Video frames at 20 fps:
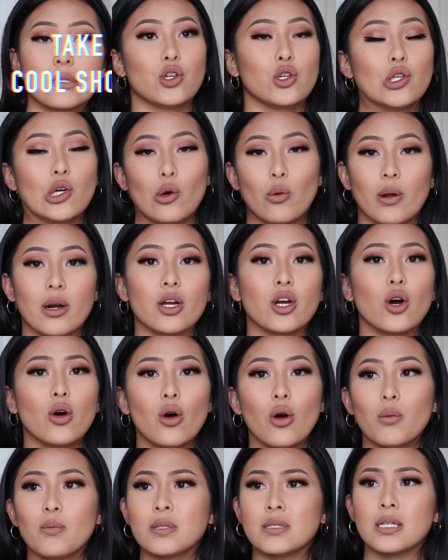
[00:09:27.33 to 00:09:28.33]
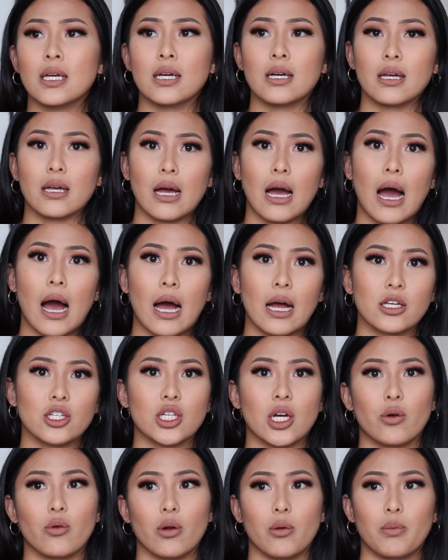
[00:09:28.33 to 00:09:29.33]
You don't want to go home and take like a hot
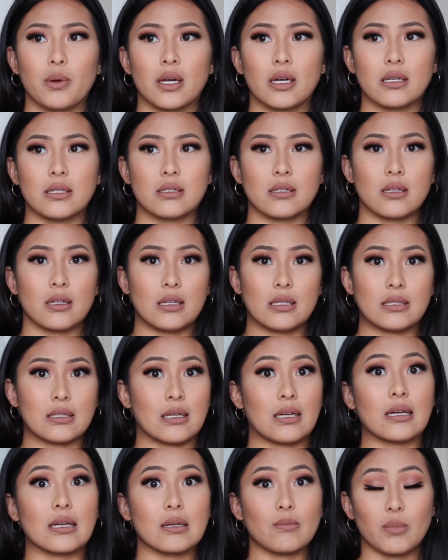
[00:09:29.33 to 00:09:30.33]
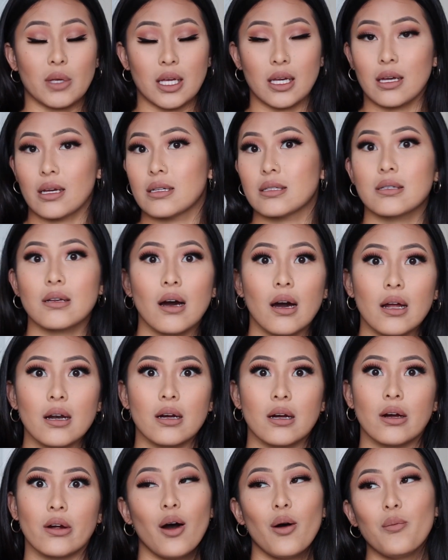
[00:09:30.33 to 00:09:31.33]
shower because it's like being in a
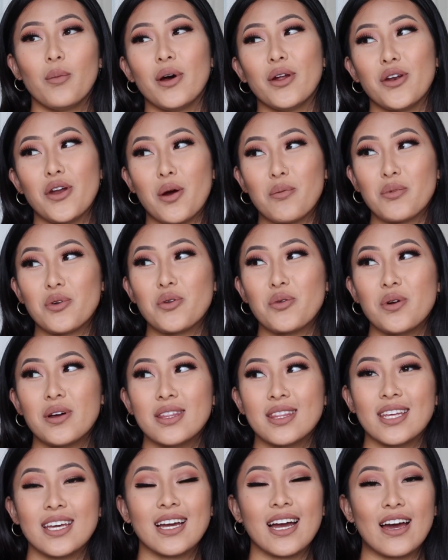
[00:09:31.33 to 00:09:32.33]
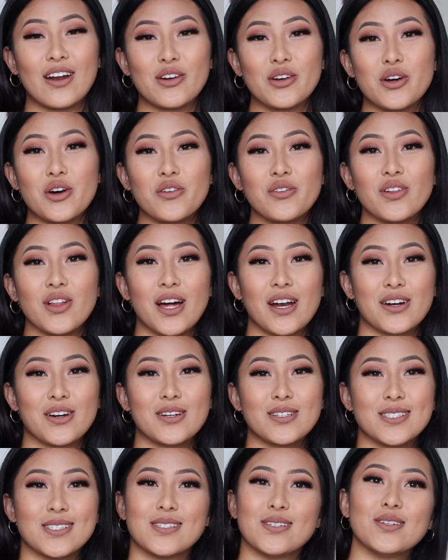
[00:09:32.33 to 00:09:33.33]
sauna. Number one thing, I don't know if a lot of
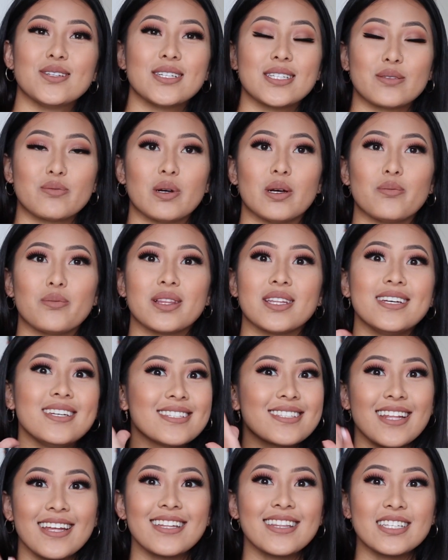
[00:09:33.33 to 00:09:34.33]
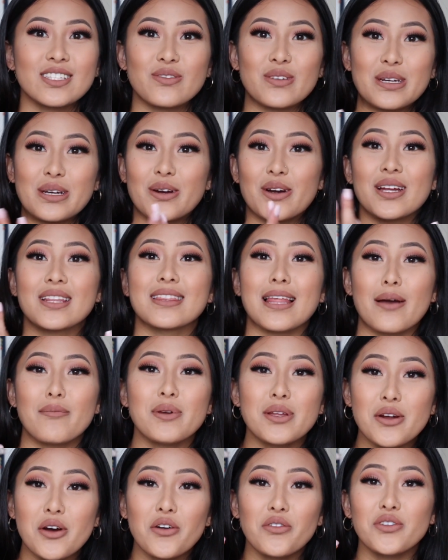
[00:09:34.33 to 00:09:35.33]
girls do this, but please like this video or let
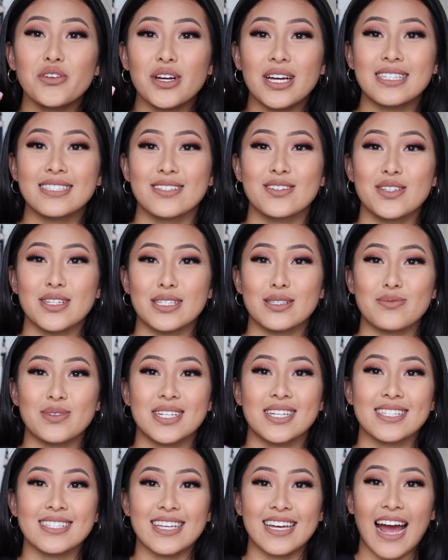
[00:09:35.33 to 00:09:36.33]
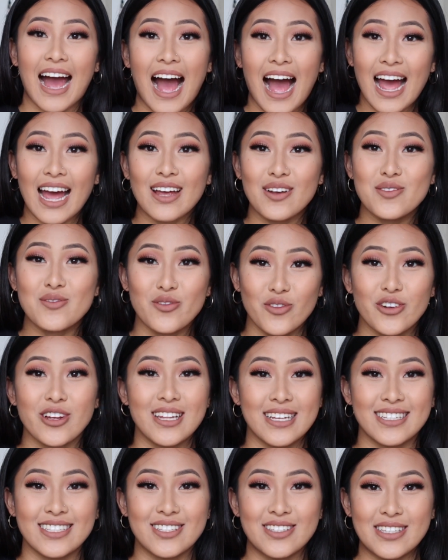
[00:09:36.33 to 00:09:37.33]
me know if you guys do this, because like I
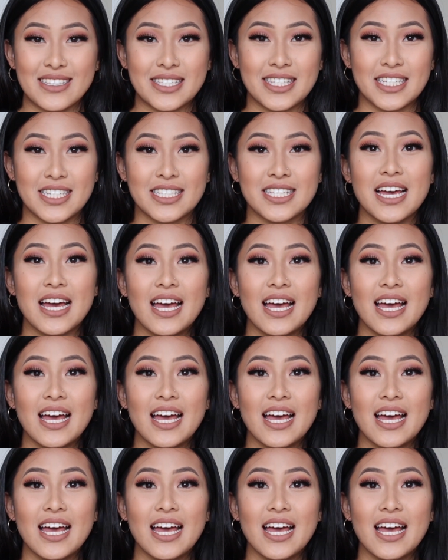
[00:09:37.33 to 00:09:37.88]
really do this, is